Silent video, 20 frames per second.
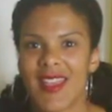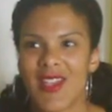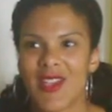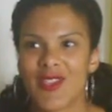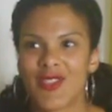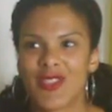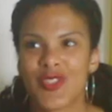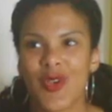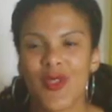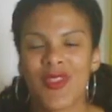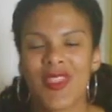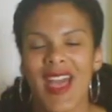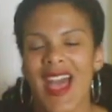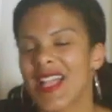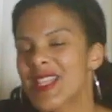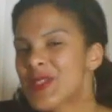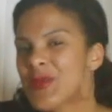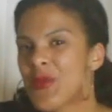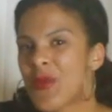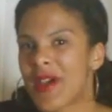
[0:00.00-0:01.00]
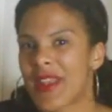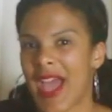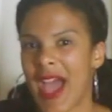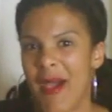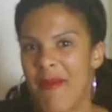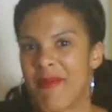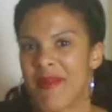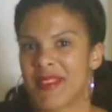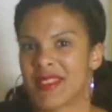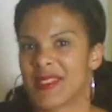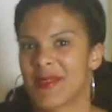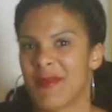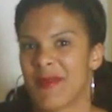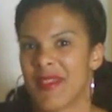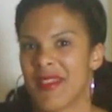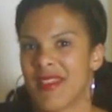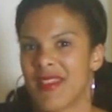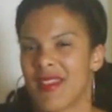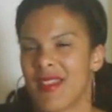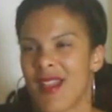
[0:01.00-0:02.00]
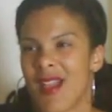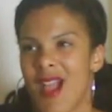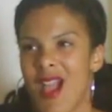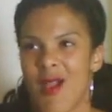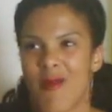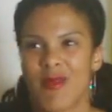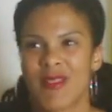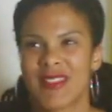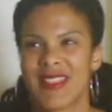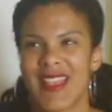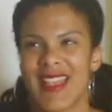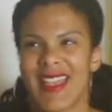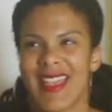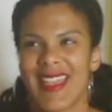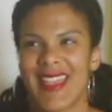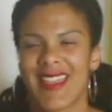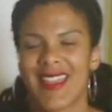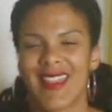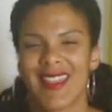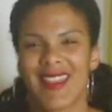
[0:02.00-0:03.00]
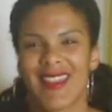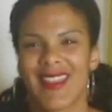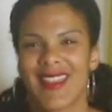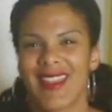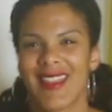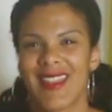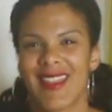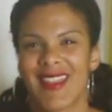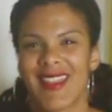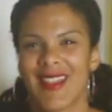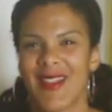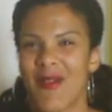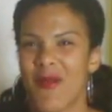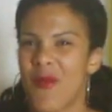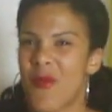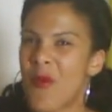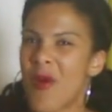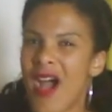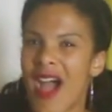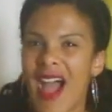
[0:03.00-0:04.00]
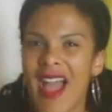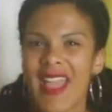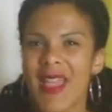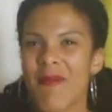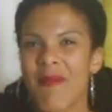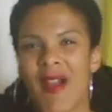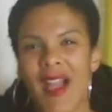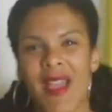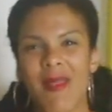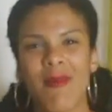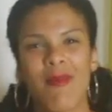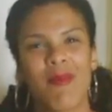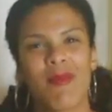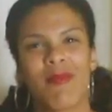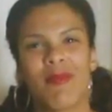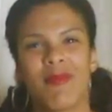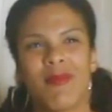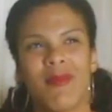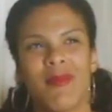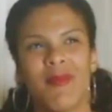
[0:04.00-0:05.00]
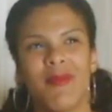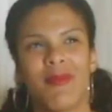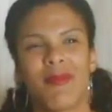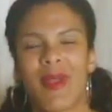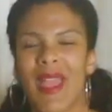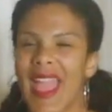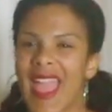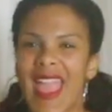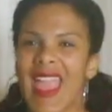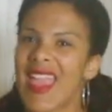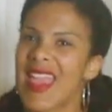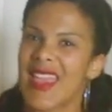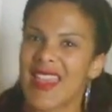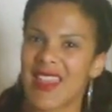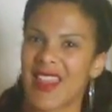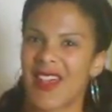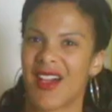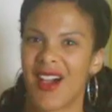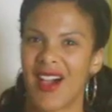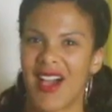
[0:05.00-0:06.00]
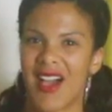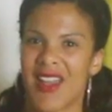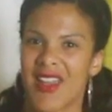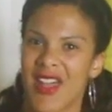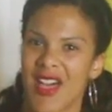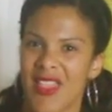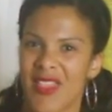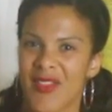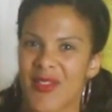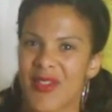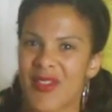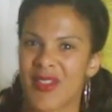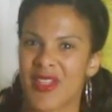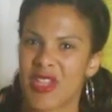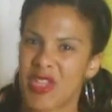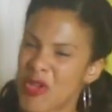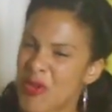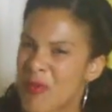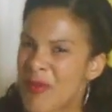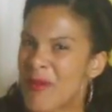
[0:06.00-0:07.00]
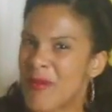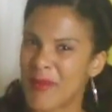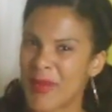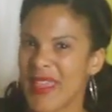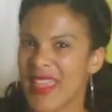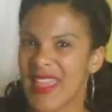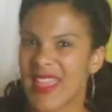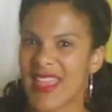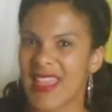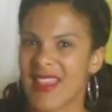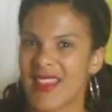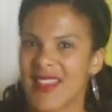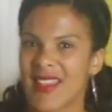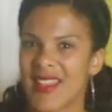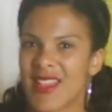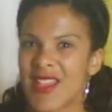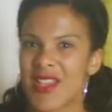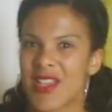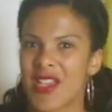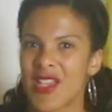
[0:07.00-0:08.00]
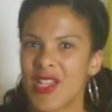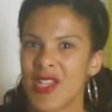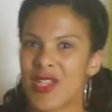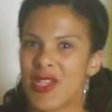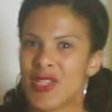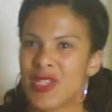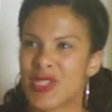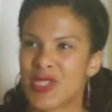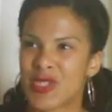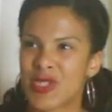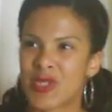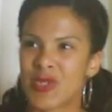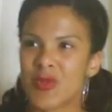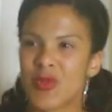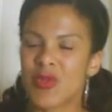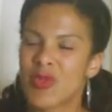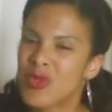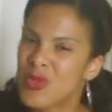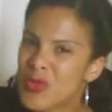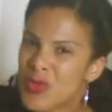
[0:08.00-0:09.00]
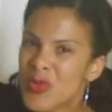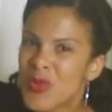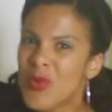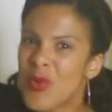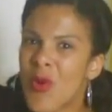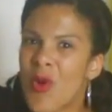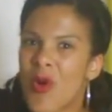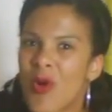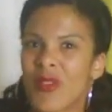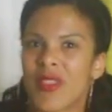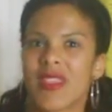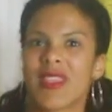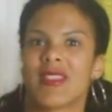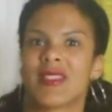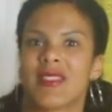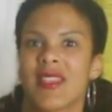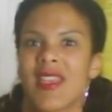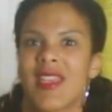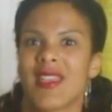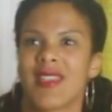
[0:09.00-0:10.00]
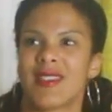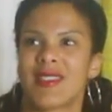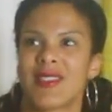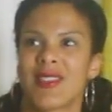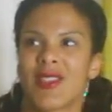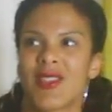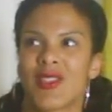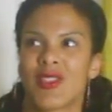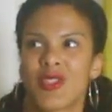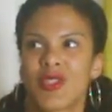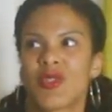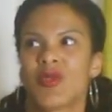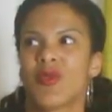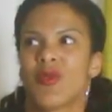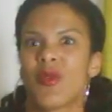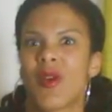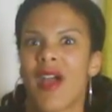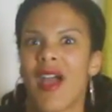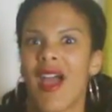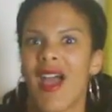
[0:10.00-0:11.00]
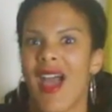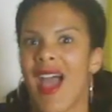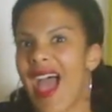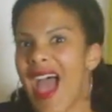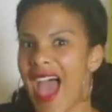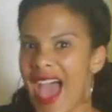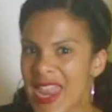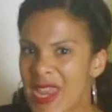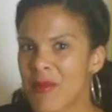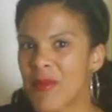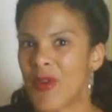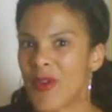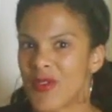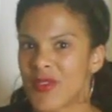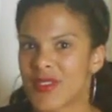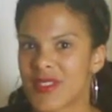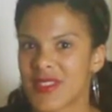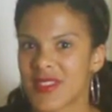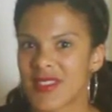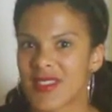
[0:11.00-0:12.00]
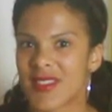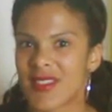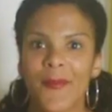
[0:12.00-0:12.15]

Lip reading: So that's what happened to me. I was like, why am I paying another human being to do all these things to animals?